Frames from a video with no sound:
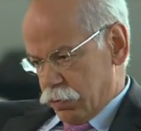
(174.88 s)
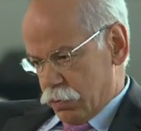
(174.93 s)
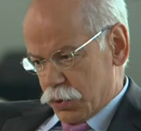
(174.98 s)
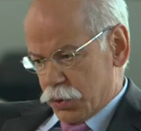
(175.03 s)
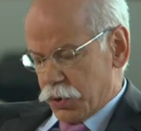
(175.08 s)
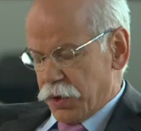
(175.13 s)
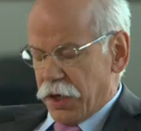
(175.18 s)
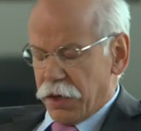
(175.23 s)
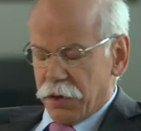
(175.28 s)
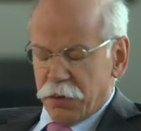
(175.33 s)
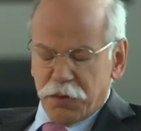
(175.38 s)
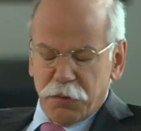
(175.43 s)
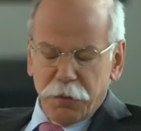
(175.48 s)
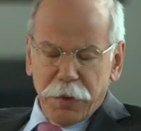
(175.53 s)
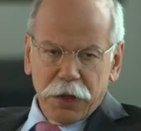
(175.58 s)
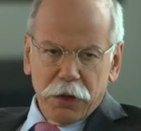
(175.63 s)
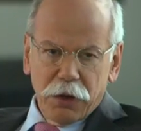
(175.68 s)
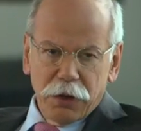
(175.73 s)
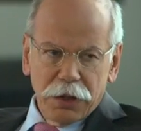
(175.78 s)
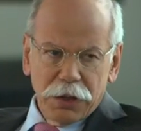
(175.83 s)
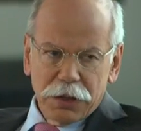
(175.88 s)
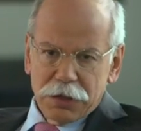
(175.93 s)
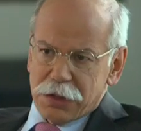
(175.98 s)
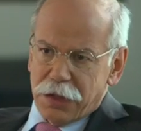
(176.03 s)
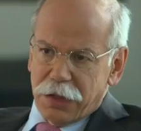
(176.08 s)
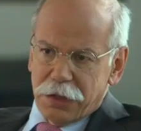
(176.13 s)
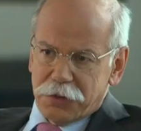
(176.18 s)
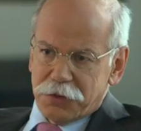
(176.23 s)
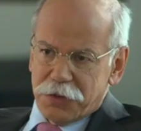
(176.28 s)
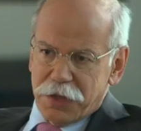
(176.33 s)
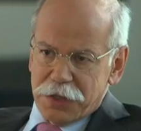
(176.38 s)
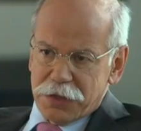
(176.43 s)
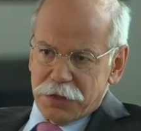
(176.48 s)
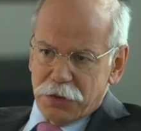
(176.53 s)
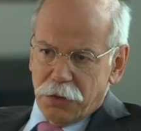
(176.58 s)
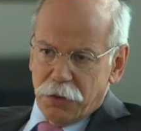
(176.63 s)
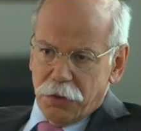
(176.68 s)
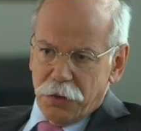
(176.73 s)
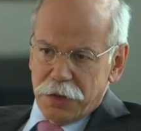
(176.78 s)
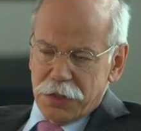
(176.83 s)
Together with my colleagues, I addressed
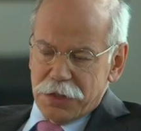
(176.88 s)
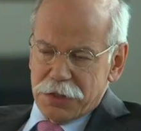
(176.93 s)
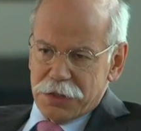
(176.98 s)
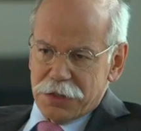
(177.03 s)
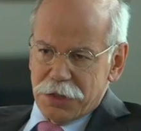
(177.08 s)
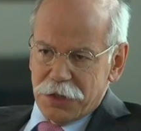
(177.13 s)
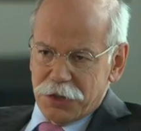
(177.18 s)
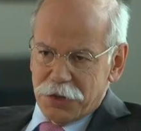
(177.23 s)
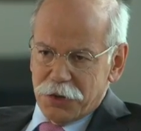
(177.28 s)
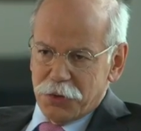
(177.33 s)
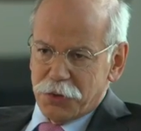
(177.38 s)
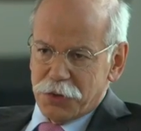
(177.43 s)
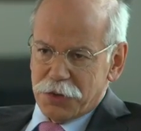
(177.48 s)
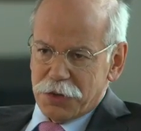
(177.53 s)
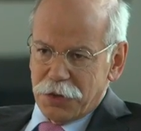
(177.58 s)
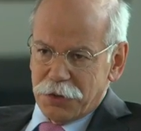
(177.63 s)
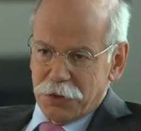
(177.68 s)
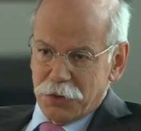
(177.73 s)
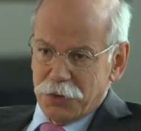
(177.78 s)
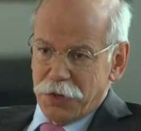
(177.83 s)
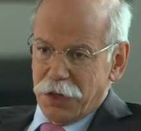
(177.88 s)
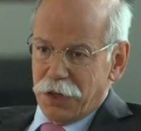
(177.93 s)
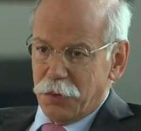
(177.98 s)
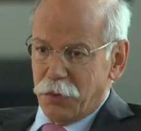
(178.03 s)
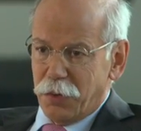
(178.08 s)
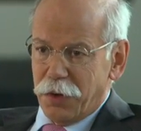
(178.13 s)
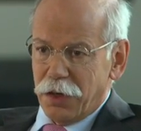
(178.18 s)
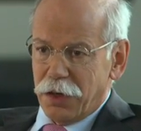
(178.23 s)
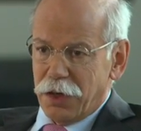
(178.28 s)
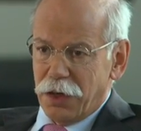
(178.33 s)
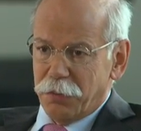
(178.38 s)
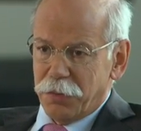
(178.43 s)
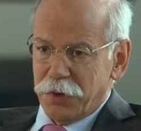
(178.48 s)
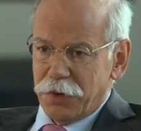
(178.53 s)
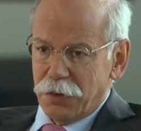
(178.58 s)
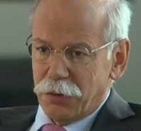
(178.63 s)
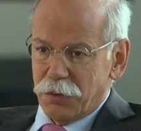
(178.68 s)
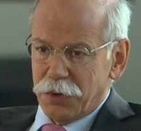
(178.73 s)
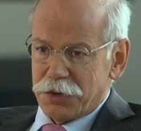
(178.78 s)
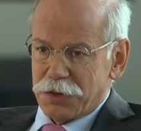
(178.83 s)
all these issues, and today we are a
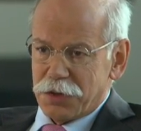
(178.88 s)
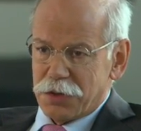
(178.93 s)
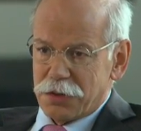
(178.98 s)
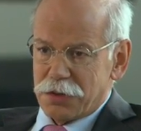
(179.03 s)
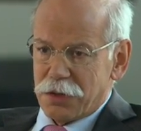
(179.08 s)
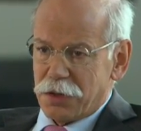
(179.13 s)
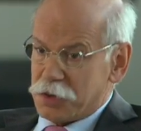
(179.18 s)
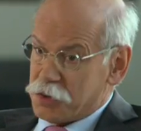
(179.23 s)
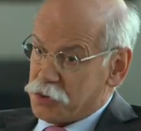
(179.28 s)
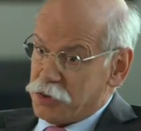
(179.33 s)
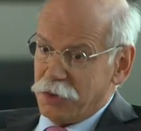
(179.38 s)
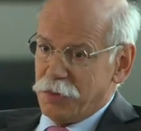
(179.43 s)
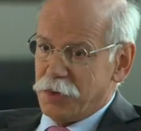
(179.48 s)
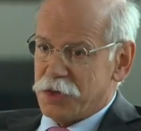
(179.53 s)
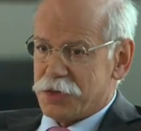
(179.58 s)
company which is extremely